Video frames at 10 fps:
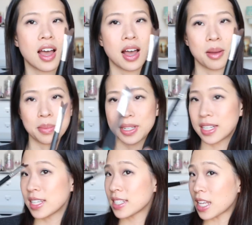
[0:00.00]
um, but
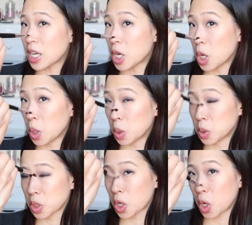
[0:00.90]
it is a
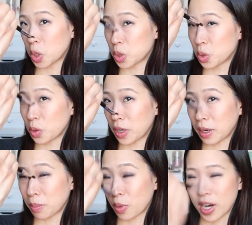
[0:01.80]
nose
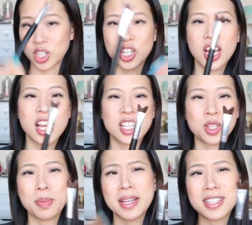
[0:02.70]
contouring brush.
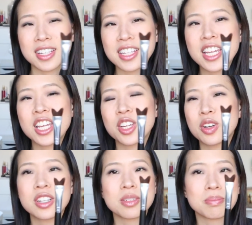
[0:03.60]
So basically you
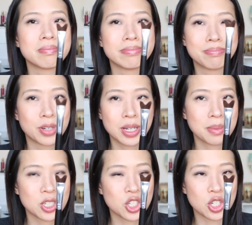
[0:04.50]
could pretty
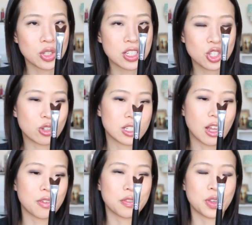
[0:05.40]
much do this
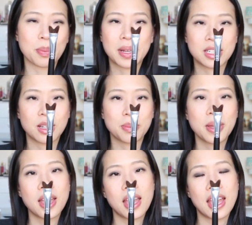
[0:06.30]
yourself if you picked up
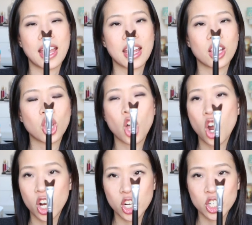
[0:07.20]
a
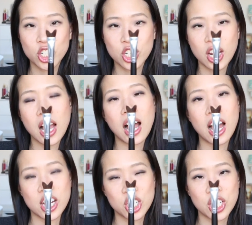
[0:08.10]
large
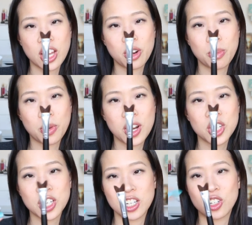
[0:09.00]
eyeshadow
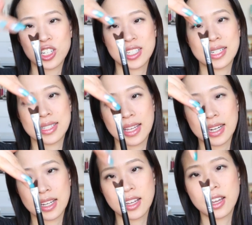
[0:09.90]
brush and you just
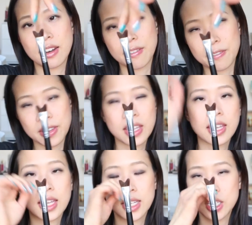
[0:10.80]
decide to cut a
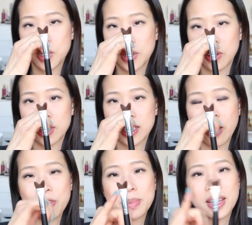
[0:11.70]
V into it
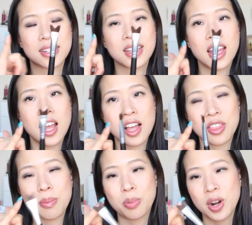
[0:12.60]
yourself because
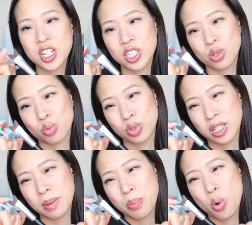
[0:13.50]
the brush is
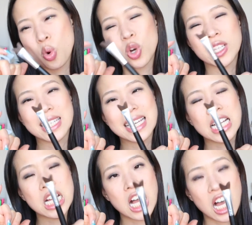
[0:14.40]
really poorly
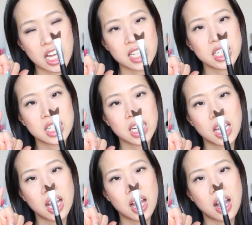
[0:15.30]
cut.
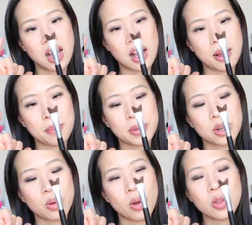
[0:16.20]
Um, but
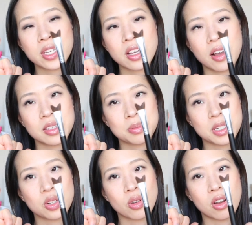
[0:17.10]
it only cost
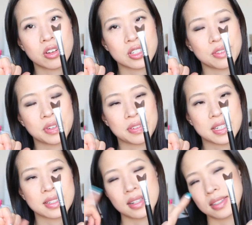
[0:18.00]
me
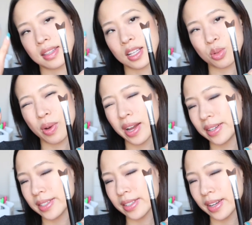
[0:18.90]
$2.50 and that's why
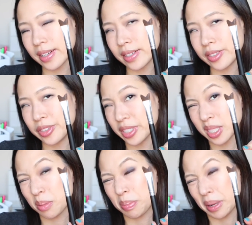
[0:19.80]
I decided
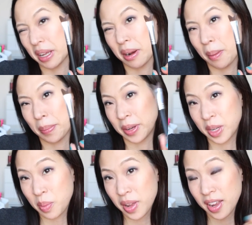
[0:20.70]
just to pick it up
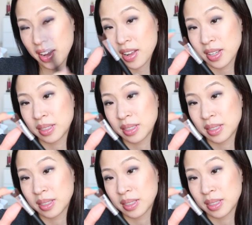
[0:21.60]
anyway.